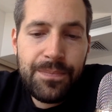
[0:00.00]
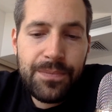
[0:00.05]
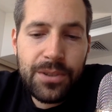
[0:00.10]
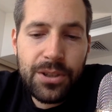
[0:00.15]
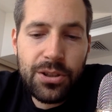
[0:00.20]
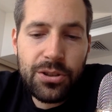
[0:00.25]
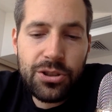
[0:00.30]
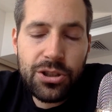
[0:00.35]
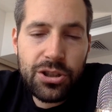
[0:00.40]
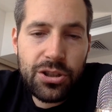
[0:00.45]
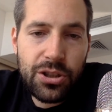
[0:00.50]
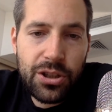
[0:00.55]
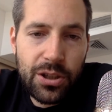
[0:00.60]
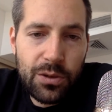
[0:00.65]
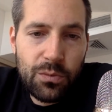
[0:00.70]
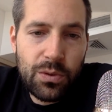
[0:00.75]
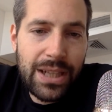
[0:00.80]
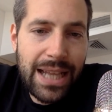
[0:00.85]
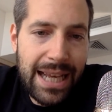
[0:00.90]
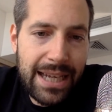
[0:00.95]
You
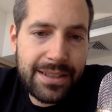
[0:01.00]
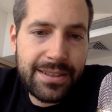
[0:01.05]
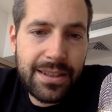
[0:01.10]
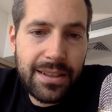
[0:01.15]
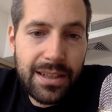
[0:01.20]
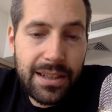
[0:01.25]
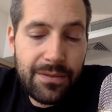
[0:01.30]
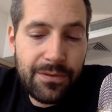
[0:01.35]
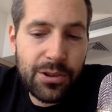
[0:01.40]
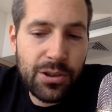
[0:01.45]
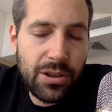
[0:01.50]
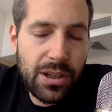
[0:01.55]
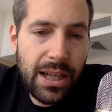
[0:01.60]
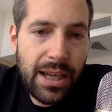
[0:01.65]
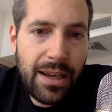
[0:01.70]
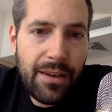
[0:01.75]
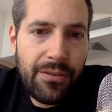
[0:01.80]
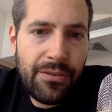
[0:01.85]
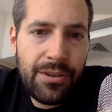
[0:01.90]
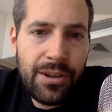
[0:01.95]
can relax and live your
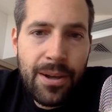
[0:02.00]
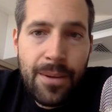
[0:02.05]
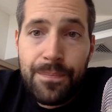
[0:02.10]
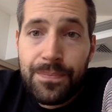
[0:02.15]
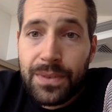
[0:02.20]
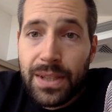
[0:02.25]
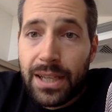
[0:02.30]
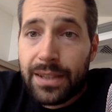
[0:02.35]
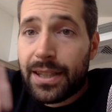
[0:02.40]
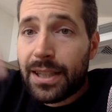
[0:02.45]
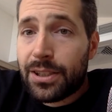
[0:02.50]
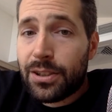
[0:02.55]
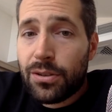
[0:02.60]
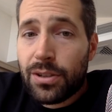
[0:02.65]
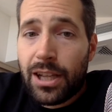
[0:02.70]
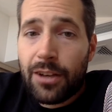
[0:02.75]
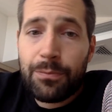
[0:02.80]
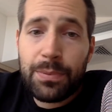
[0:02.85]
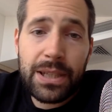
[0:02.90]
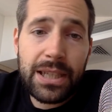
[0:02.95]
life, and then your
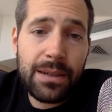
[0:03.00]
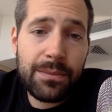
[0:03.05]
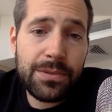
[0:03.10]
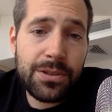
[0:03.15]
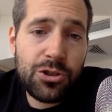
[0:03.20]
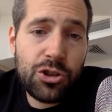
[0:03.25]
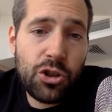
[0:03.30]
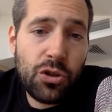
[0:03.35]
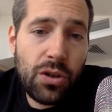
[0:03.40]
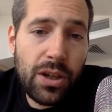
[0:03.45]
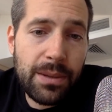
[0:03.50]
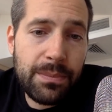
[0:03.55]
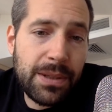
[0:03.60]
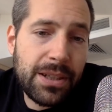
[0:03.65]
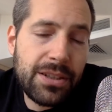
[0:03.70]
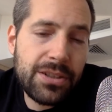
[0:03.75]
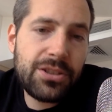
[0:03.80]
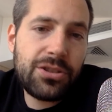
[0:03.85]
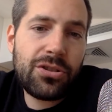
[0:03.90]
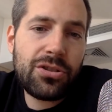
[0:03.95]
life becomes joy,
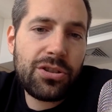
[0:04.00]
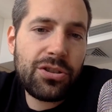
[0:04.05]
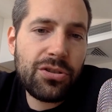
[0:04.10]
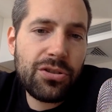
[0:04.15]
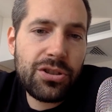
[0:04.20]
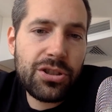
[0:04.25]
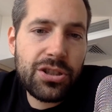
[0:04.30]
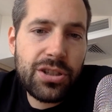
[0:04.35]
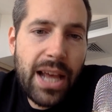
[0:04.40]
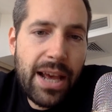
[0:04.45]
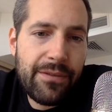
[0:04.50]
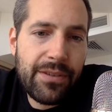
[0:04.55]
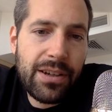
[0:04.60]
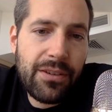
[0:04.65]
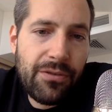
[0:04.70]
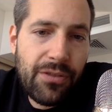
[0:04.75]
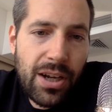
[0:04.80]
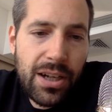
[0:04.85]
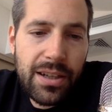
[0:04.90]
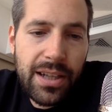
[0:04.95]
because you're just having
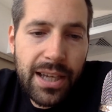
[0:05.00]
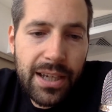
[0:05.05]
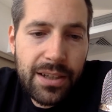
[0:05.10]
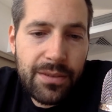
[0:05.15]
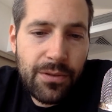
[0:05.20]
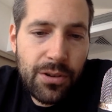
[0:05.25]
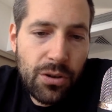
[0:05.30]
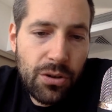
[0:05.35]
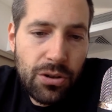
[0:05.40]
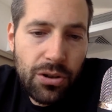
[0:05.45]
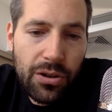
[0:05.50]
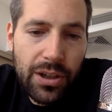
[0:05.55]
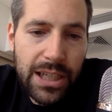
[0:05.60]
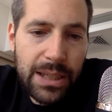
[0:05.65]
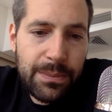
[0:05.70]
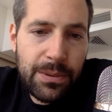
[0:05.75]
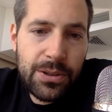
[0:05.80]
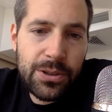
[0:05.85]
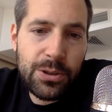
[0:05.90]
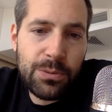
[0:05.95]
fun, learning
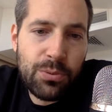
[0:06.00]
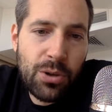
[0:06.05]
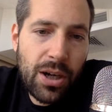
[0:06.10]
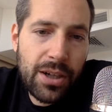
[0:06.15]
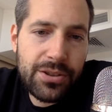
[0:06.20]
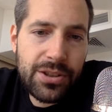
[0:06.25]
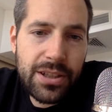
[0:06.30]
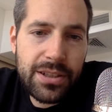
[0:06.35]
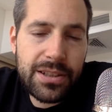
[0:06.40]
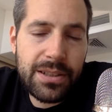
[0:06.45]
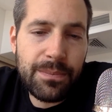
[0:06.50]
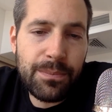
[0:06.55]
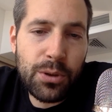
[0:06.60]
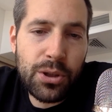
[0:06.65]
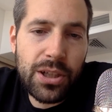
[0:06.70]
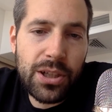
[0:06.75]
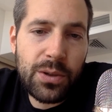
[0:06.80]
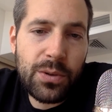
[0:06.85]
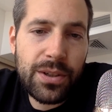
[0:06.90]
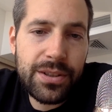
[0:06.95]
about new projects and
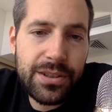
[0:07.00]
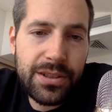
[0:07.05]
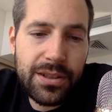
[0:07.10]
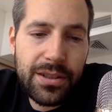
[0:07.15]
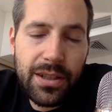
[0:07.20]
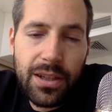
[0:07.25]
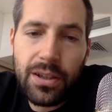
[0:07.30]
putting coins in.